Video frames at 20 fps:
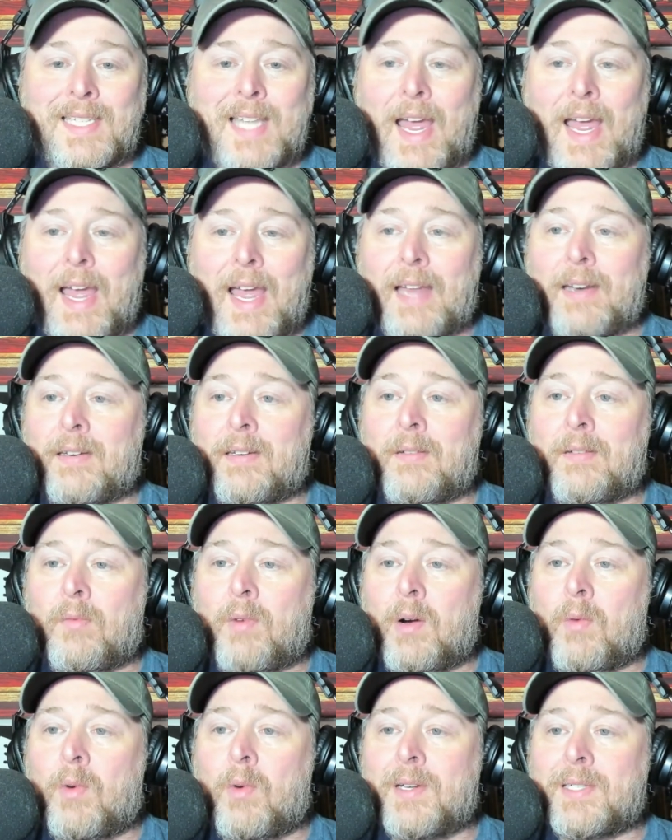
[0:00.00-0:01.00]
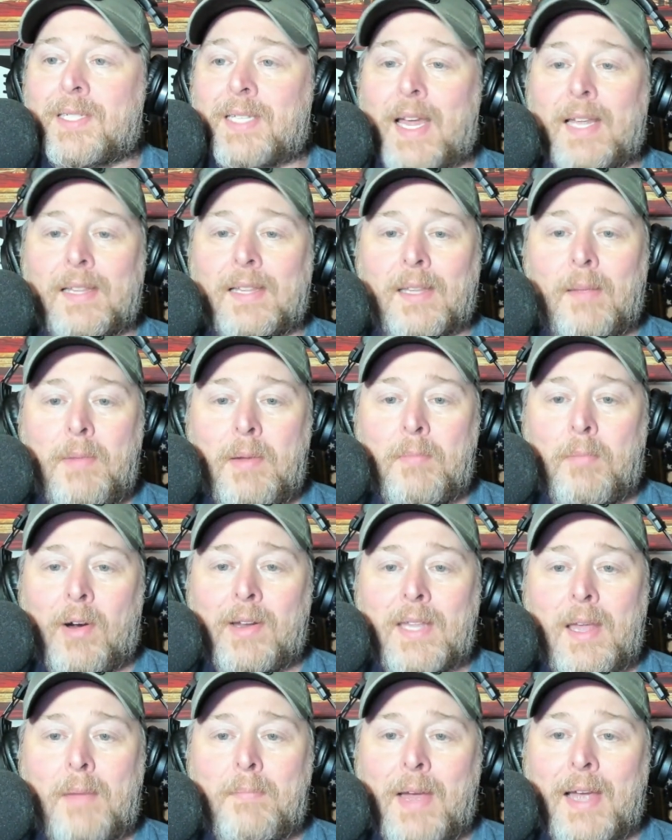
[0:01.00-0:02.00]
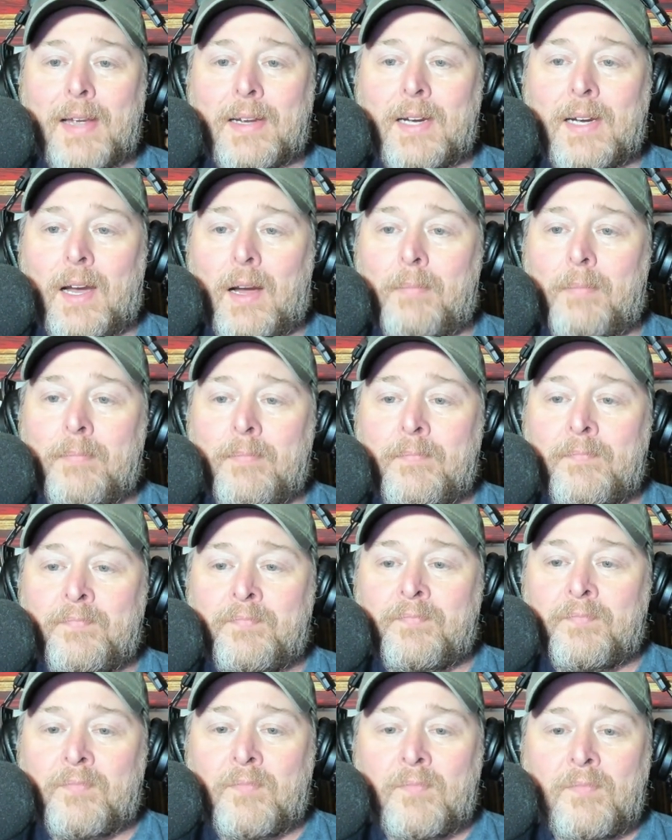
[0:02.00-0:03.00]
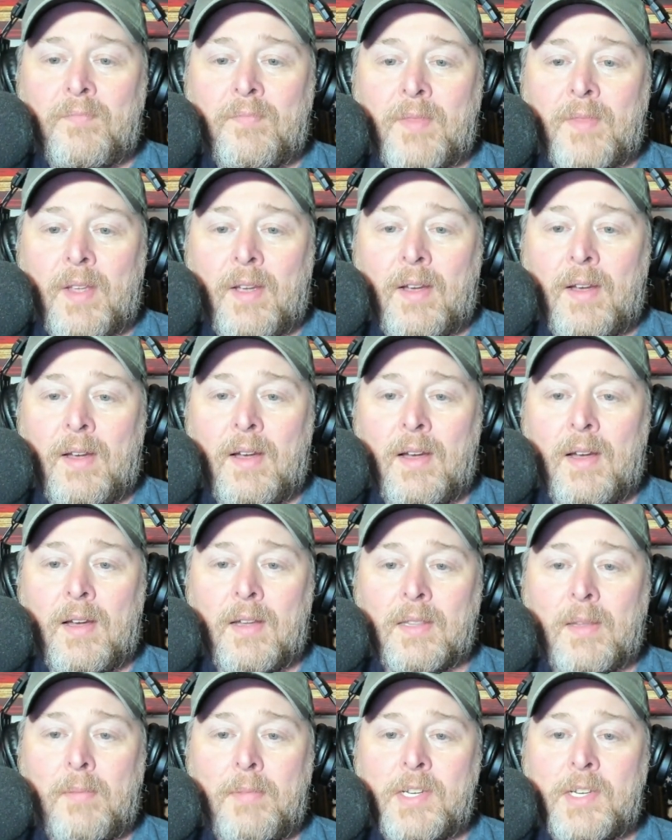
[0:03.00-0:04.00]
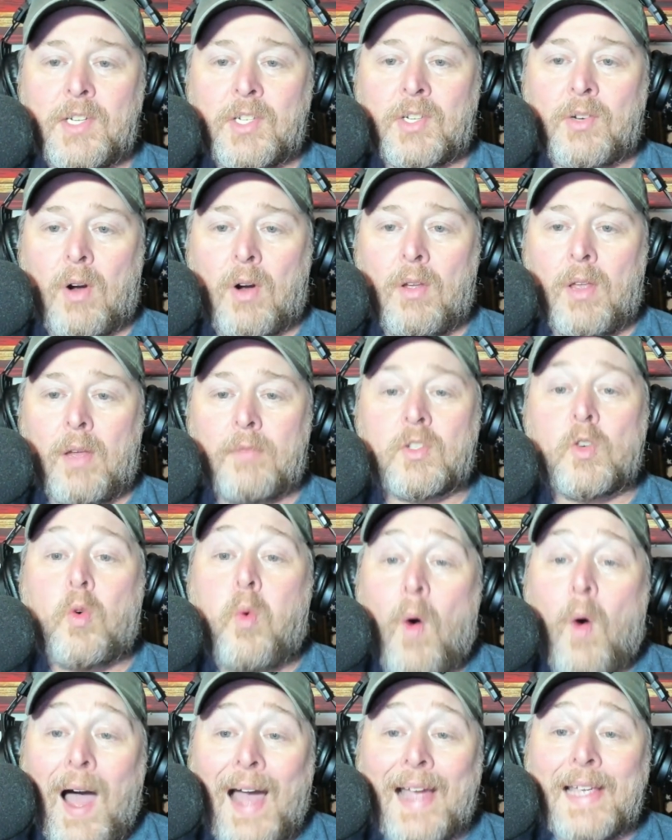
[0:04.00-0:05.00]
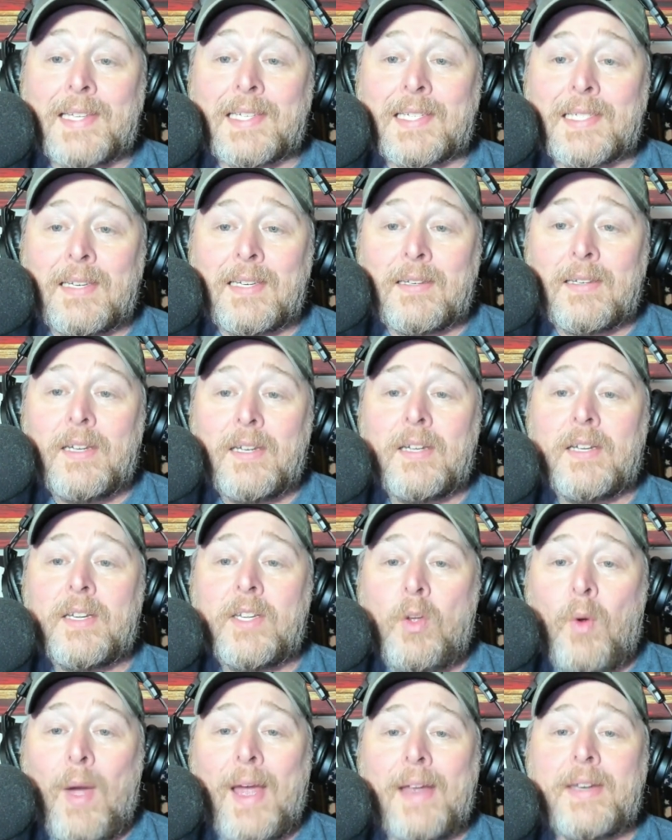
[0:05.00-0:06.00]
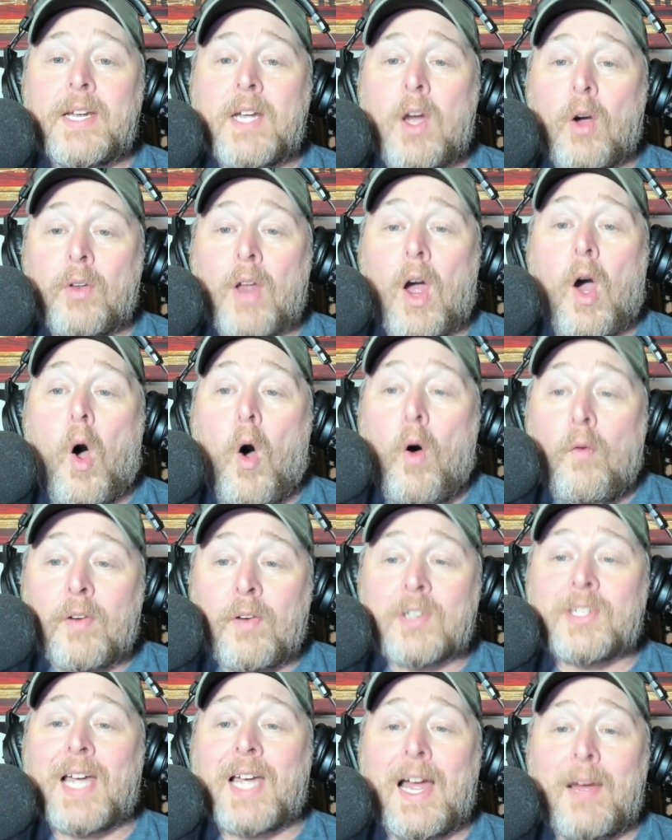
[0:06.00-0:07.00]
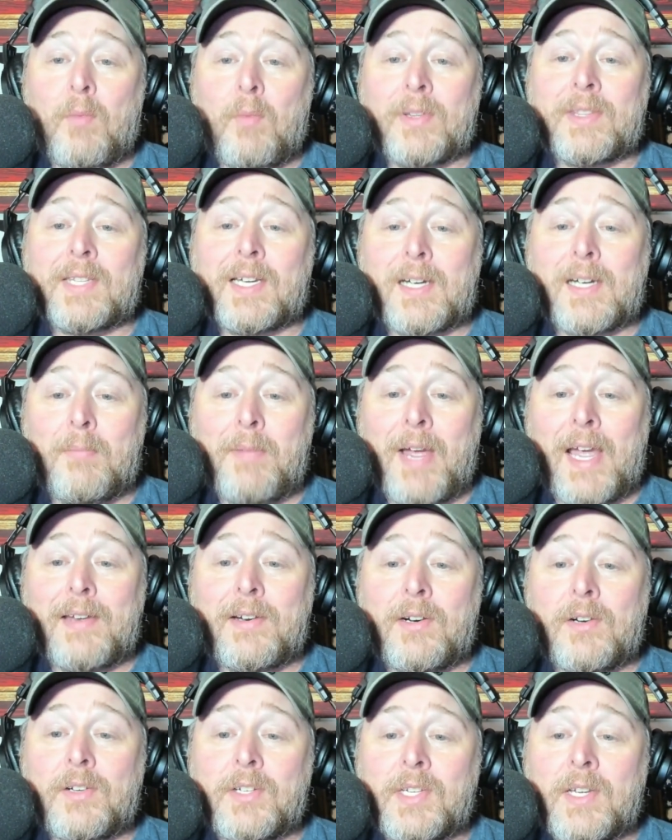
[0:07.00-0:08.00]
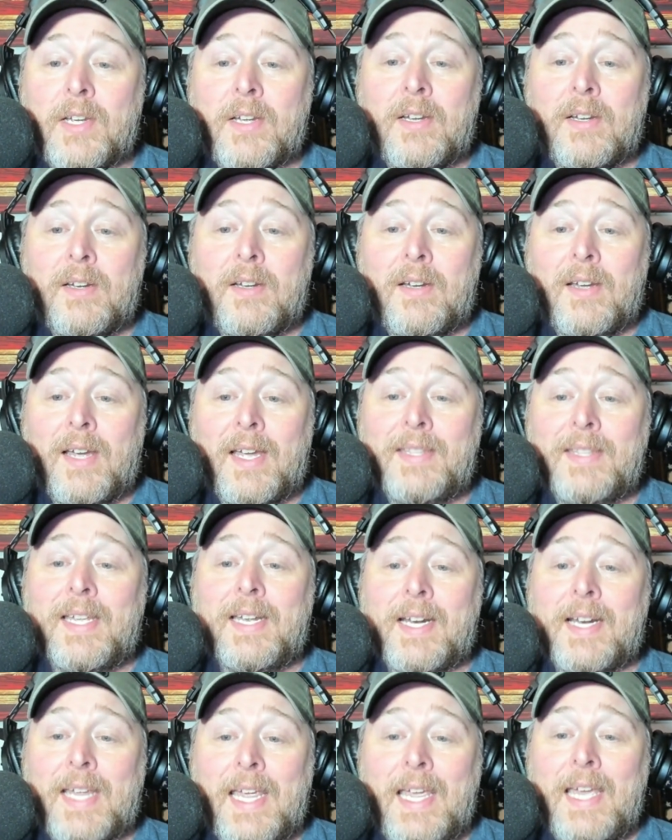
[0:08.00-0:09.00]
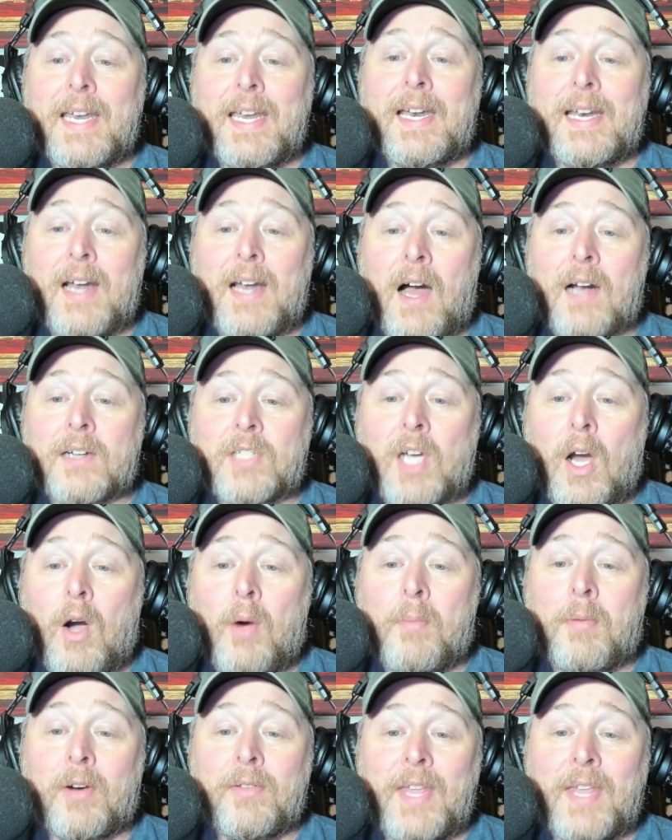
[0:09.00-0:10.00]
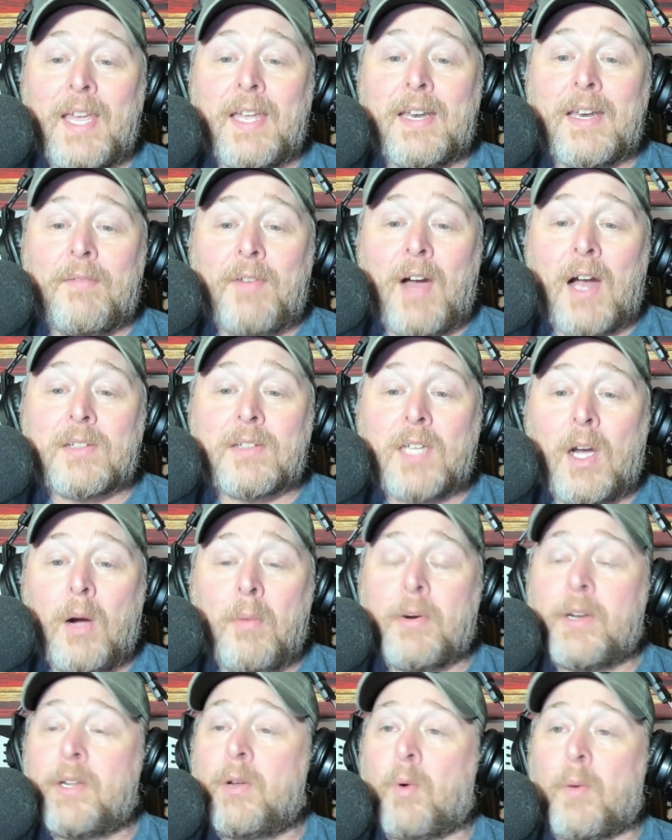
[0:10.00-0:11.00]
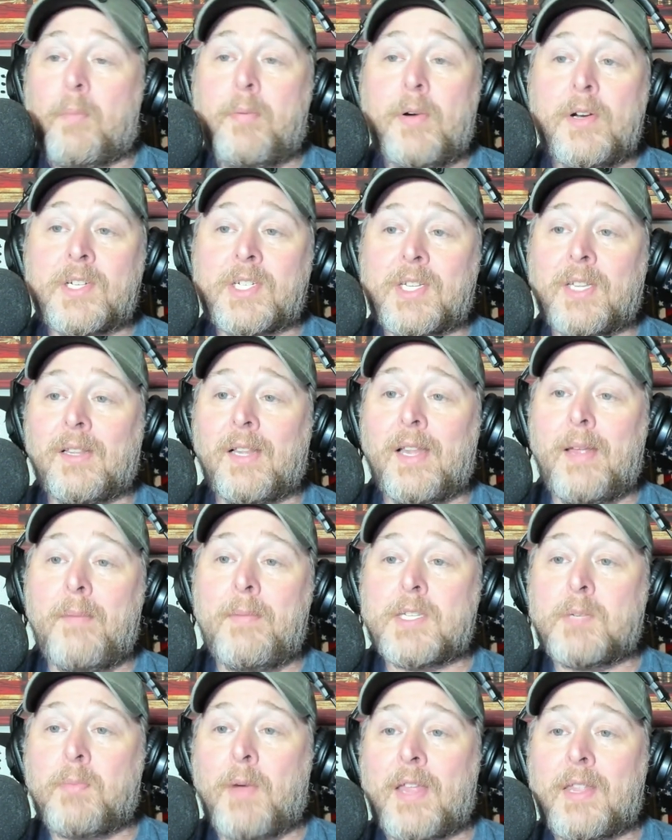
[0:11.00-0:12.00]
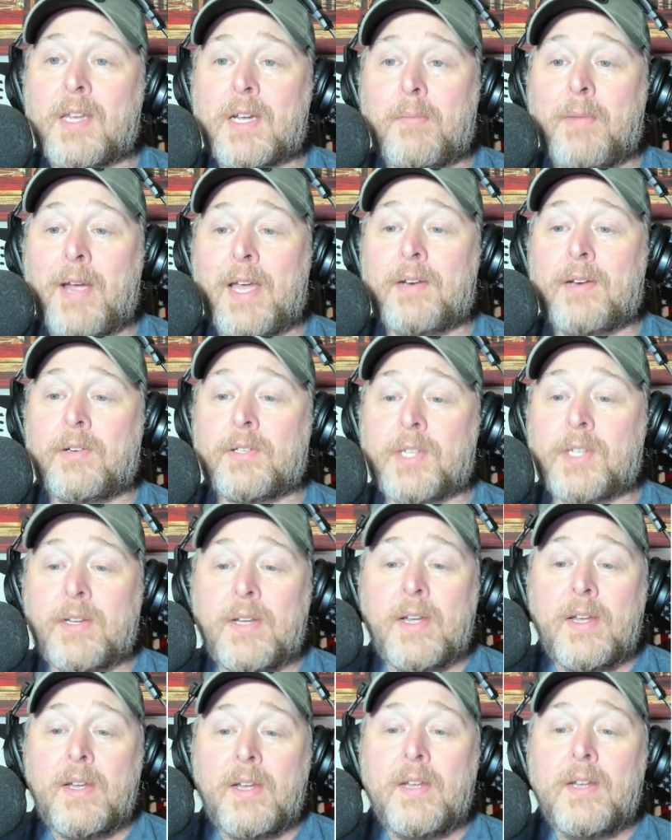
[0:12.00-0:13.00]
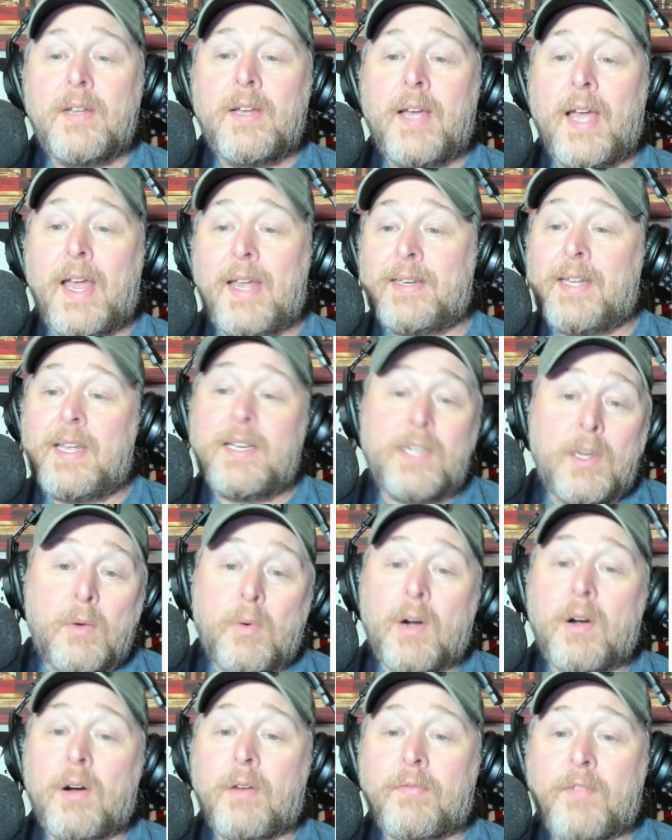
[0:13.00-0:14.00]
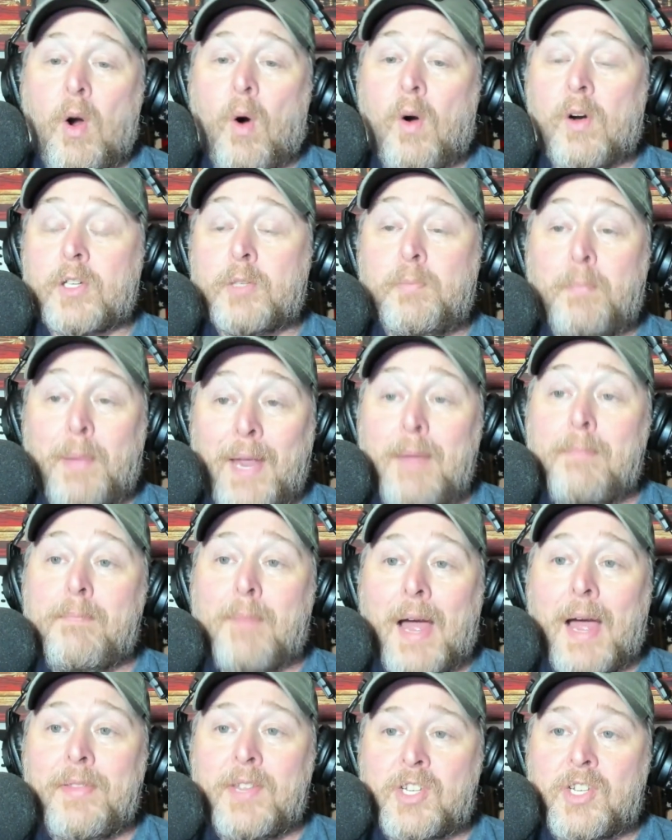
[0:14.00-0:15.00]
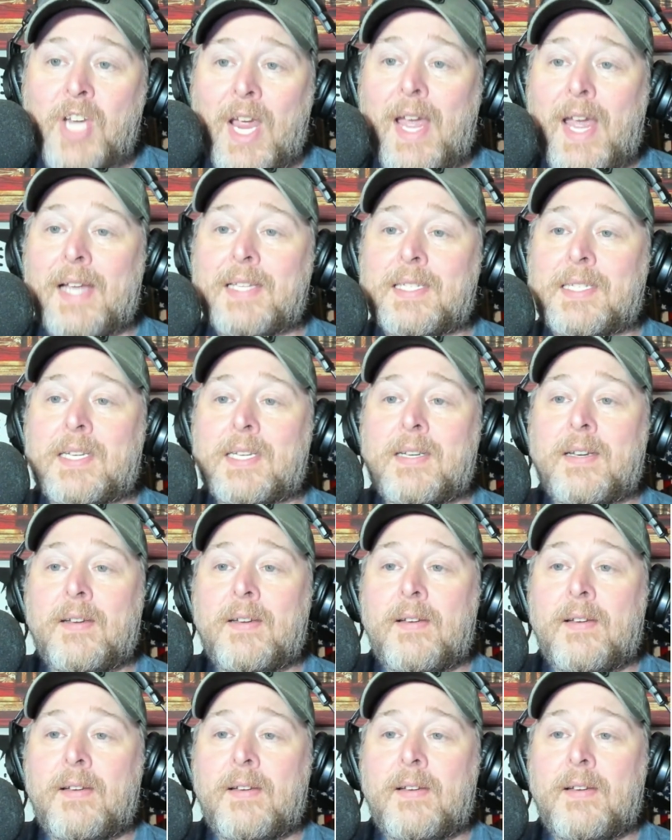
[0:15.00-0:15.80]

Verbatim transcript: that? Where was that? Let me bring that back up. Uh, let me just scroll up. Twice. You had to go to overtime with the Commanders. And then again in October, the end of October, you were pushed to the limits by the Commanders. And then you were, of course, beat by the Jets.